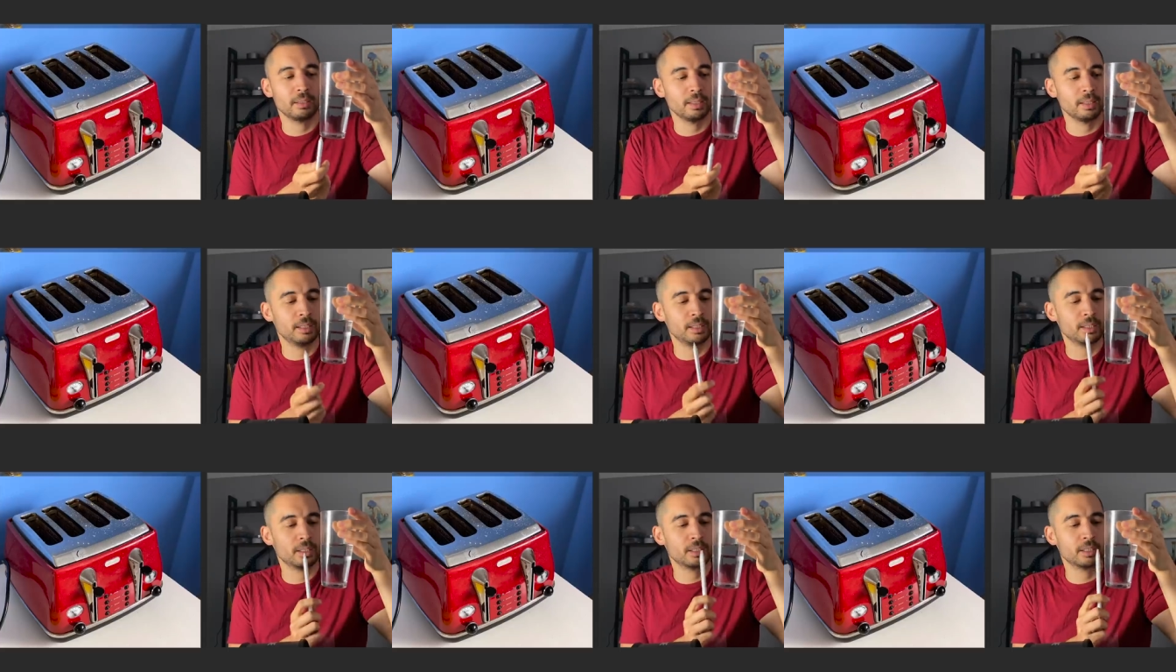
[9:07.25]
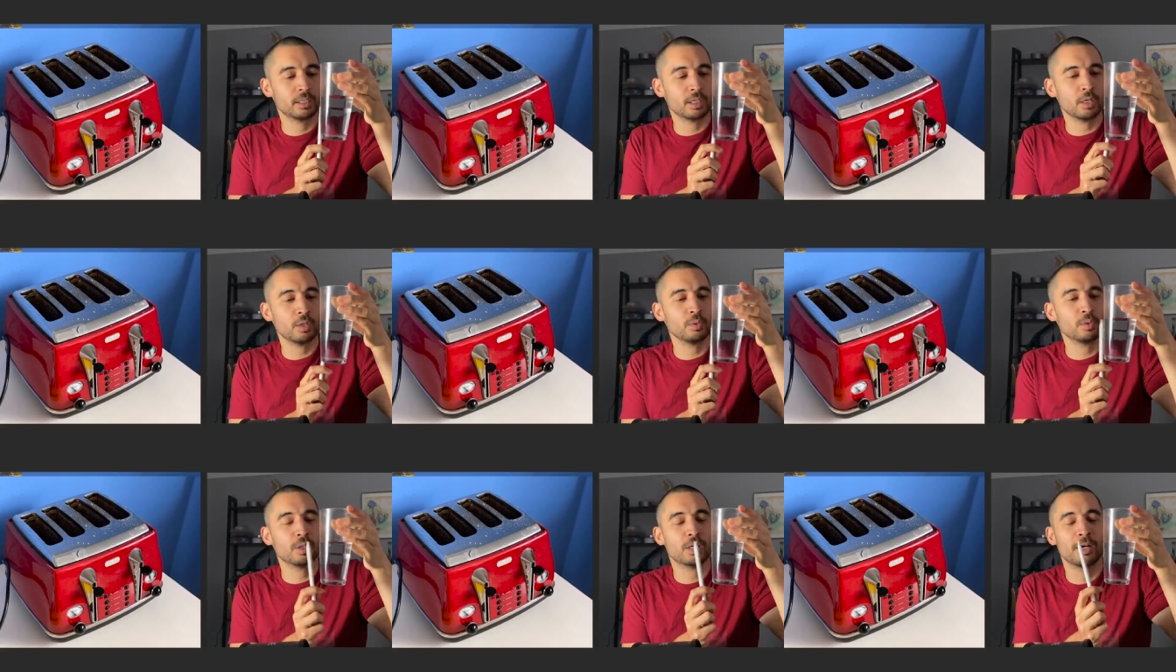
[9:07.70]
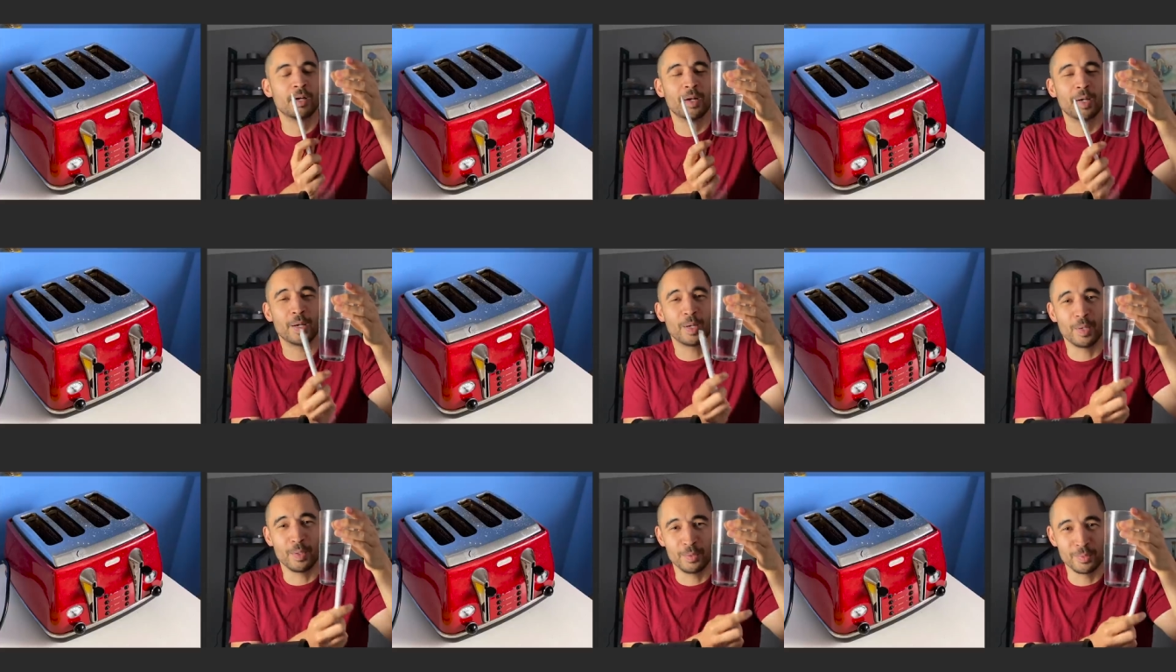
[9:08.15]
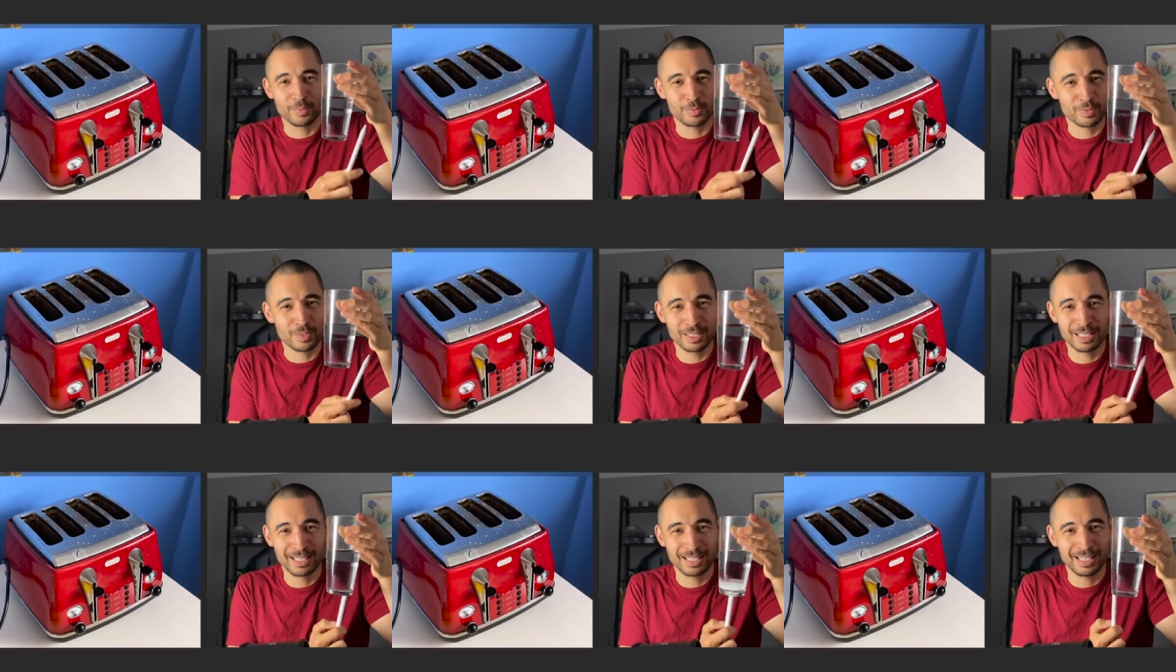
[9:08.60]
It's so
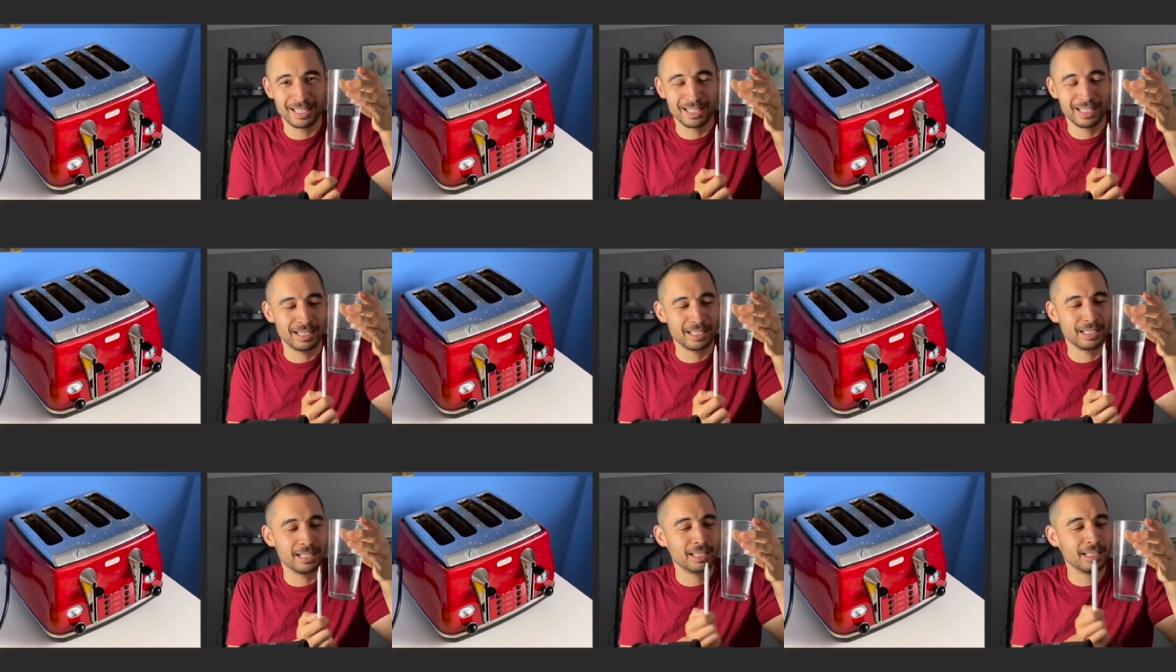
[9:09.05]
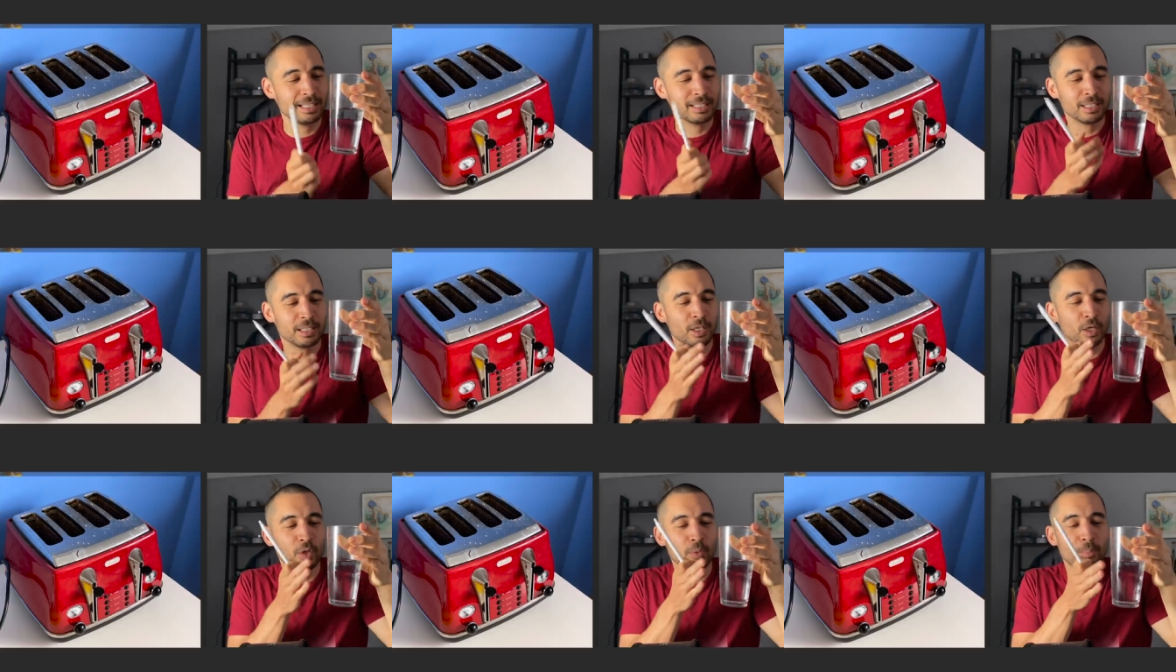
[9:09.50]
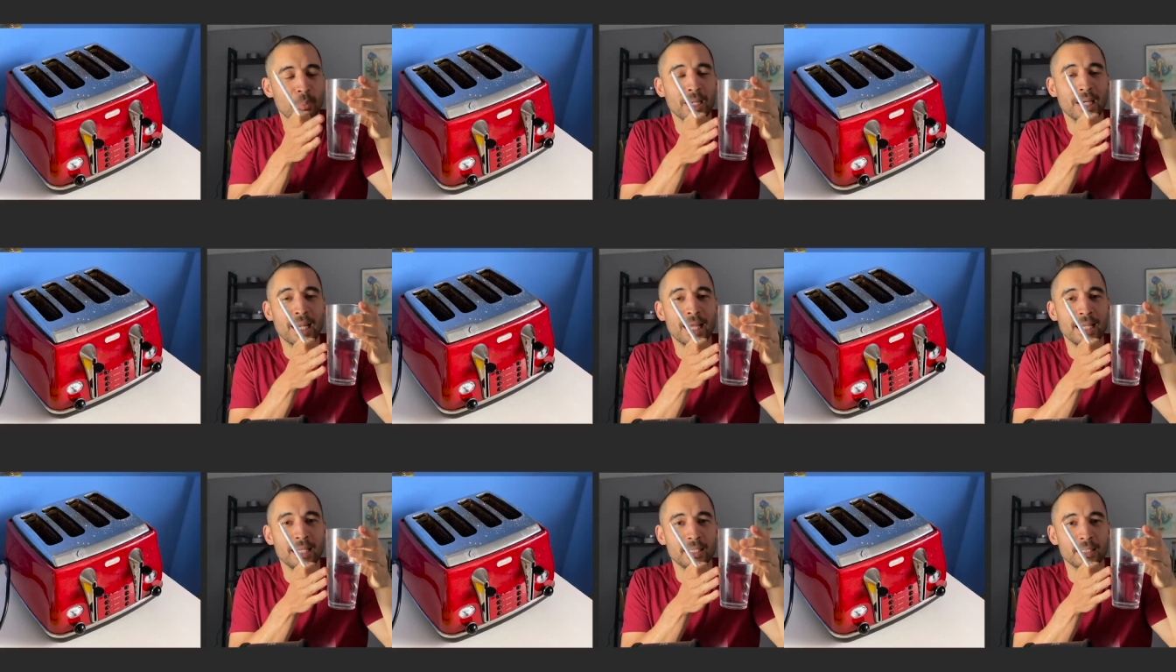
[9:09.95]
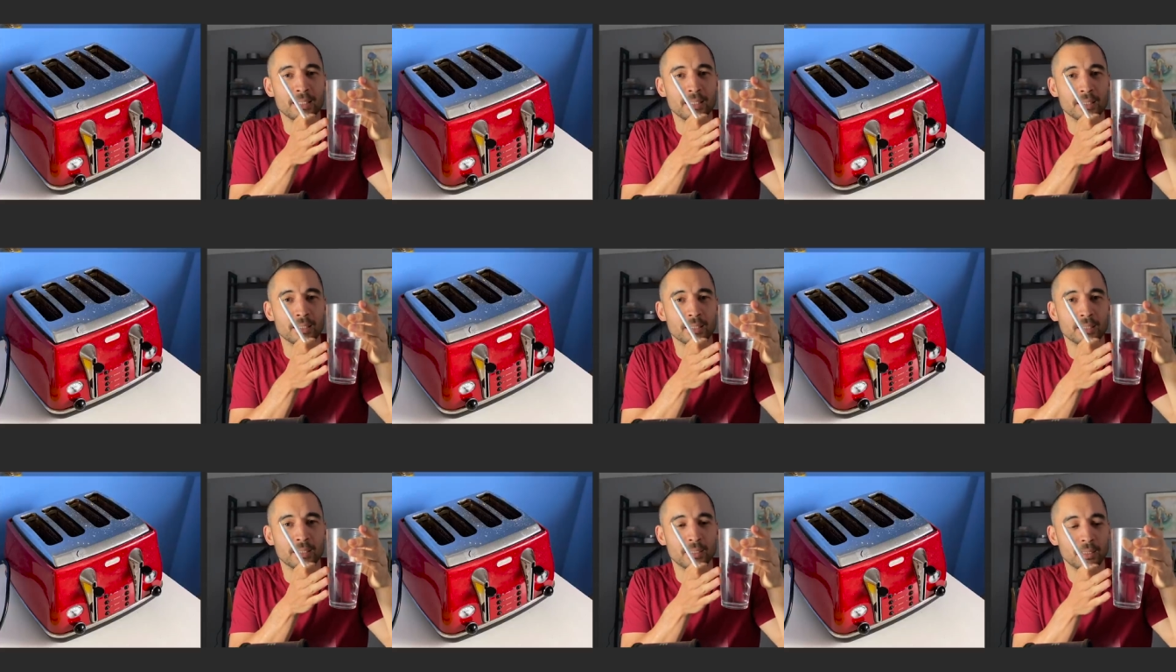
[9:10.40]
curved that there's no plane